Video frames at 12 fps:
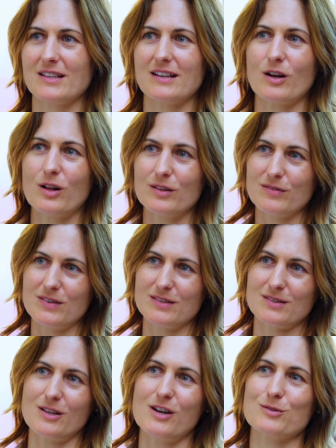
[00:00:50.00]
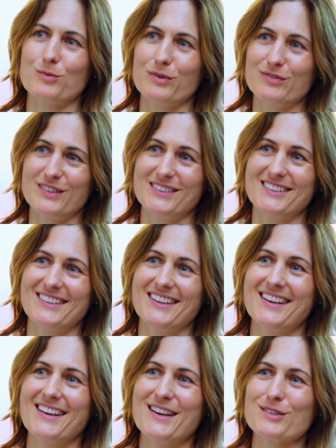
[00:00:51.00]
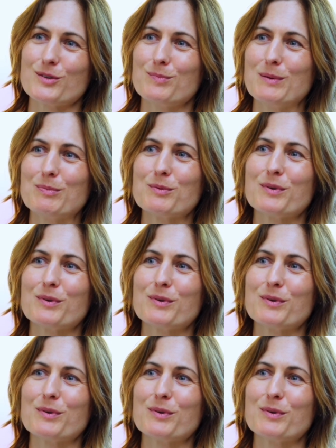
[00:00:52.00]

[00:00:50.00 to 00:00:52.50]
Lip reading: that all of the slots were filled. So people